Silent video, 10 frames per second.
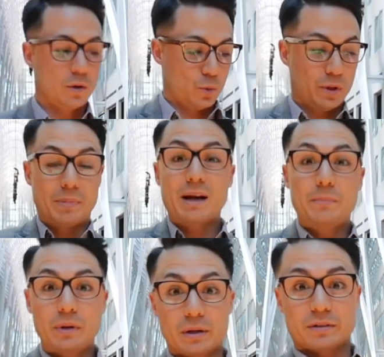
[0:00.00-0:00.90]
We buy
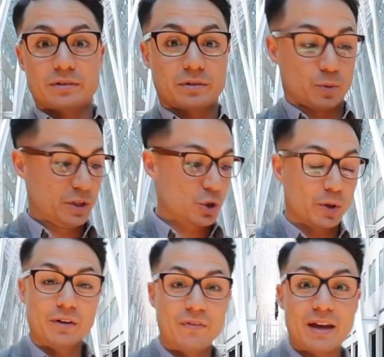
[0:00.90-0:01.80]
books, we
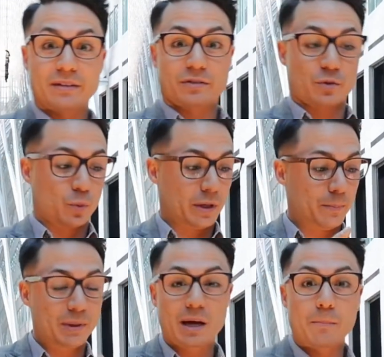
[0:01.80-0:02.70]
join events, we
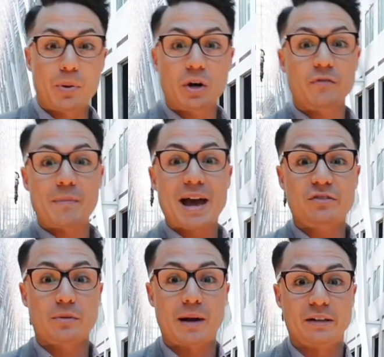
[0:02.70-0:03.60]
become part of
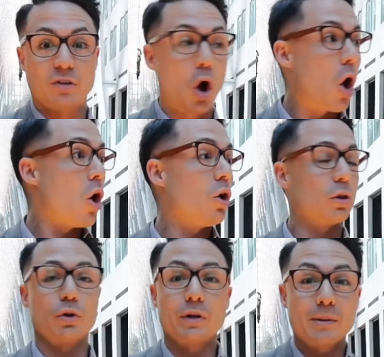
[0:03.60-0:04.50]
masterminds,
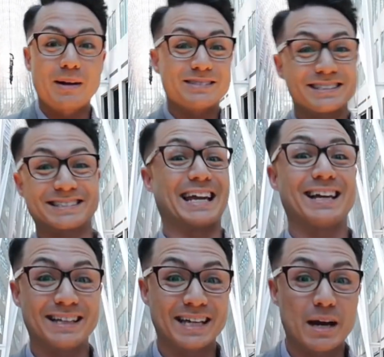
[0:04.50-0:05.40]
all learning about
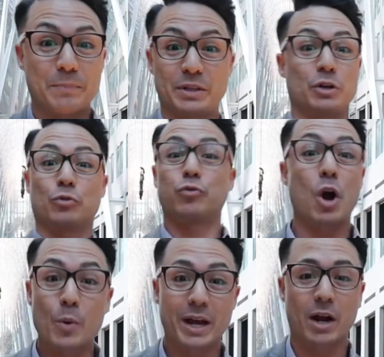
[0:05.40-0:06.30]
scaling up and
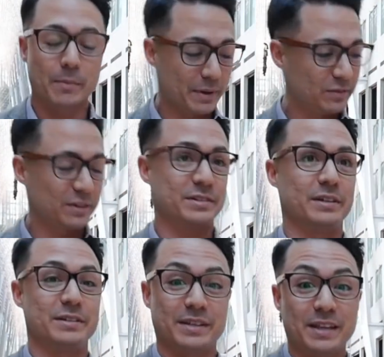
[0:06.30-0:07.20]
growing our
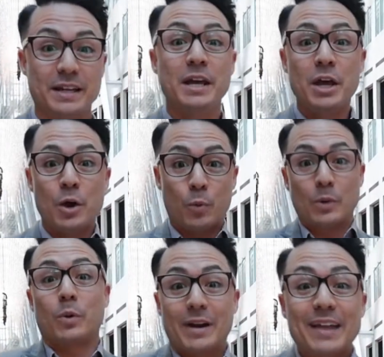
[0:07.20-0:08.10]
businesses. And then
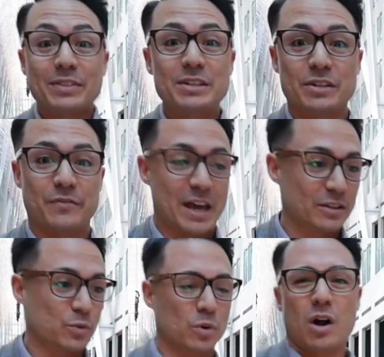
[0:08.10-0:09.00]
when we're at these
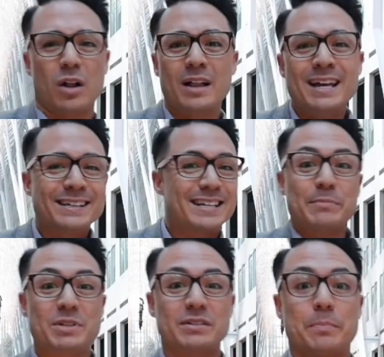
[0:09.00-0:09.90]
events, we're all
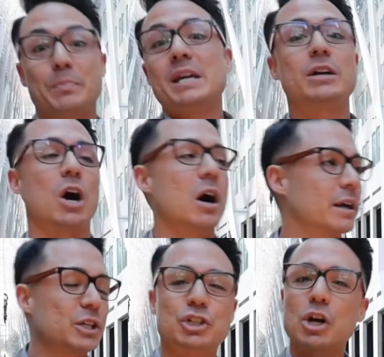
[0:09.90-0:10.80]
tempted to peacock
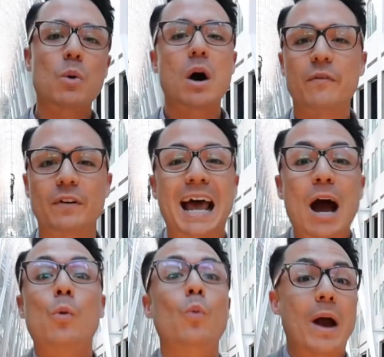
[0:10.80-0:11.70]
and show off on
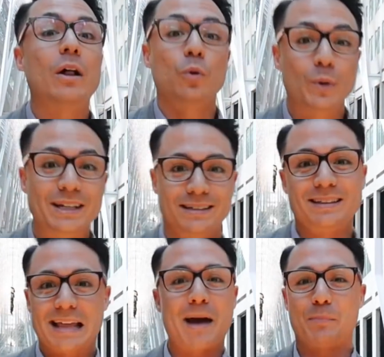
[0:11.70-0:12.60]
how well we
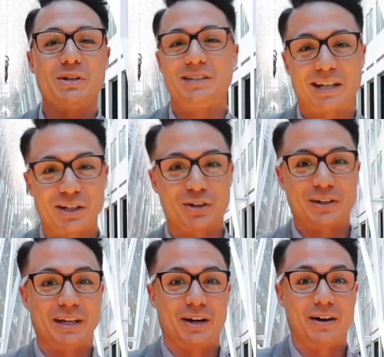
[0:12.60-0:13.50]
did that particular
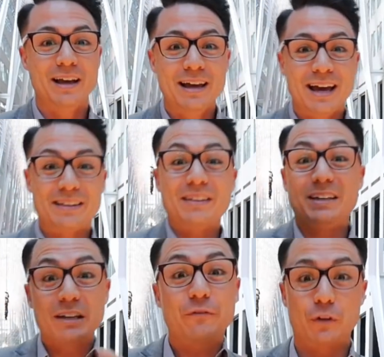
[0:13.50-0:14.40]
year. And then
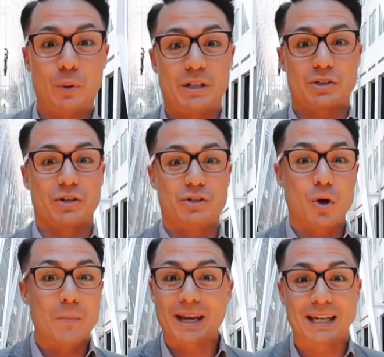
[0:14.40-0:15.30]
the influencers
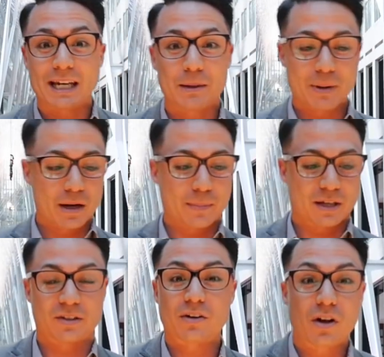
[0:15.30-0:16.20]
don't make it any better
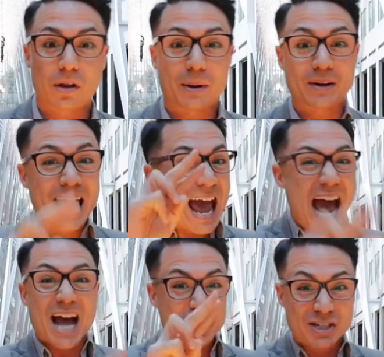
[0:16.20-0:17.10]
because they're all about
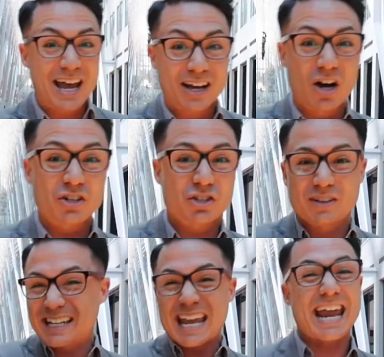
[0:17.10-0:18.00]

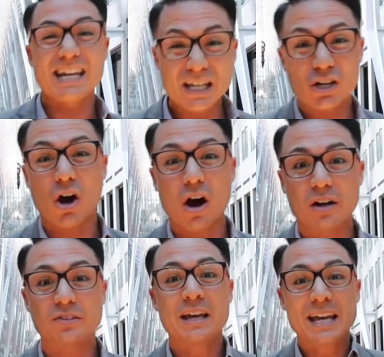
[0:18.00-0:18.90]
#hustle at any
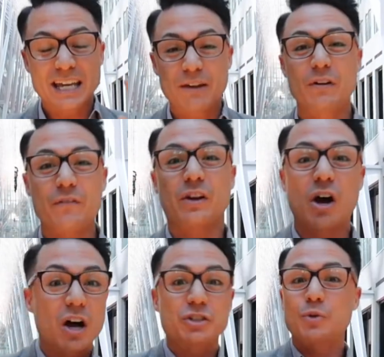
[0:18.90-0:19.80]
cost, even if it
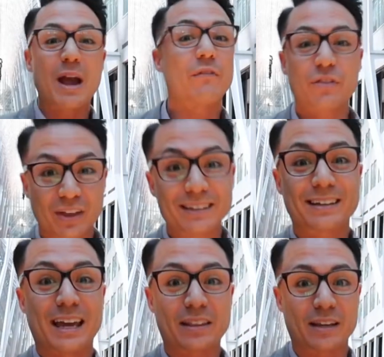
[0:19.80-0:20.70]
costs you everything to
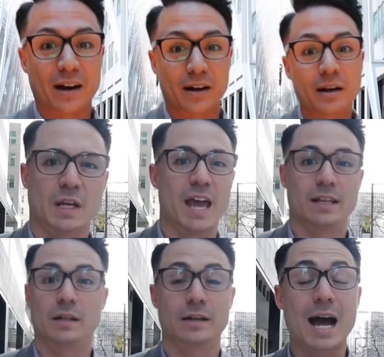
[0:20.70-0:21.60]
get there.
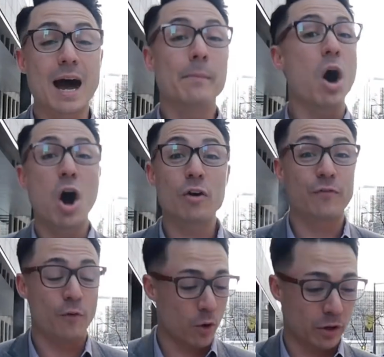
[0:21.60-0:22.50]
Hey, look, I'm all
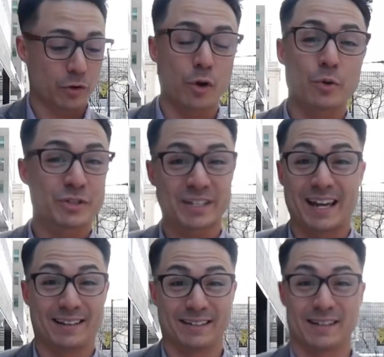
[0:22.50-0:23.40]
for growth,
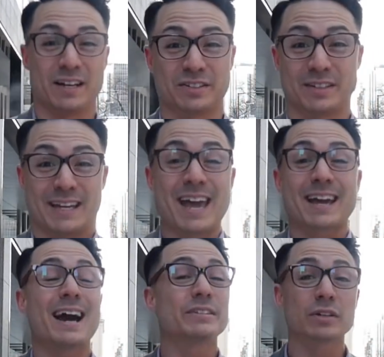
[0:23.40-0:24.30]
scaling, hustling. Heck,
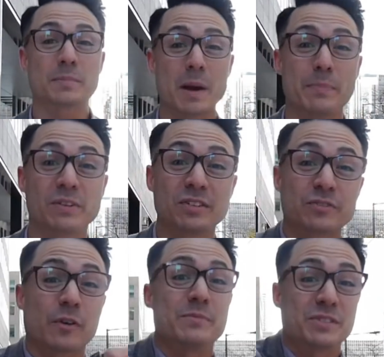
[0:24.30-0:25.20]
I took my business
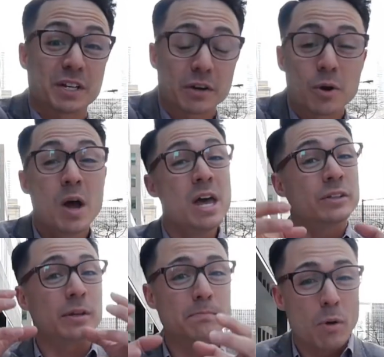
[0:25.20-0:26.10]
from zero
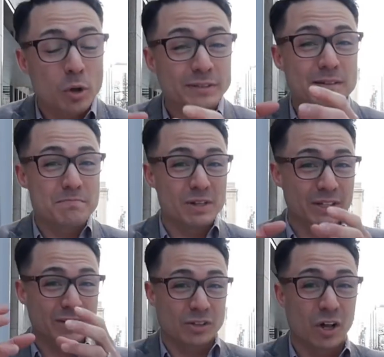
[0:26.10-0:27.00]
to
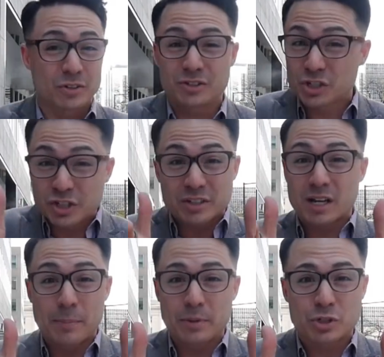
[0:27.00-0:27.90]
multi-million dollars in just a
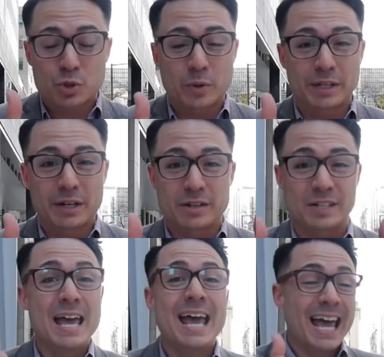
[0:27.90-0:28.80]
couple of short years.
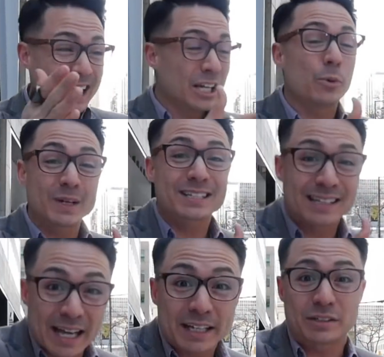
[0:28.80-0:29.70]
And I know what it's
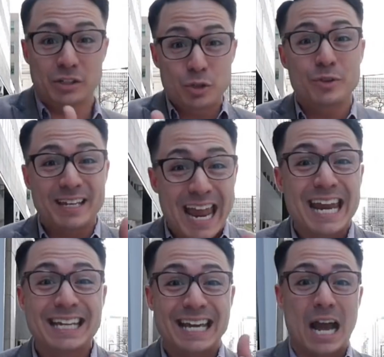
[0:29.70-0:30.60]
like to do the
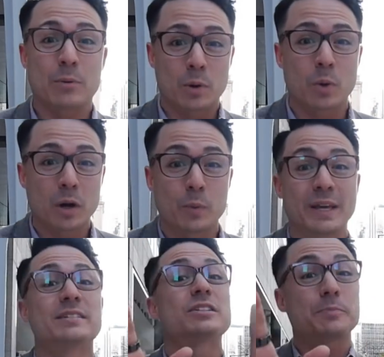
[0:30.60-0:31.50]
80-hour work
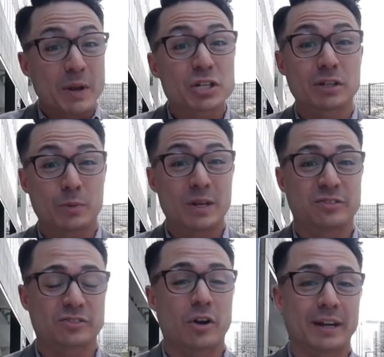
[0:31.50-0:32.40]
weeks, especially when
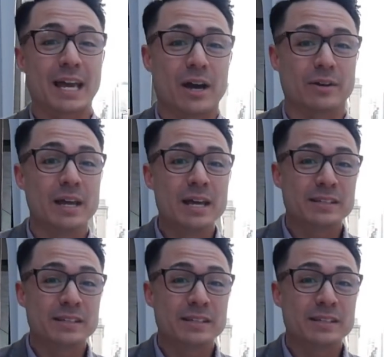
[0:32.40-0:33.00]
starting out.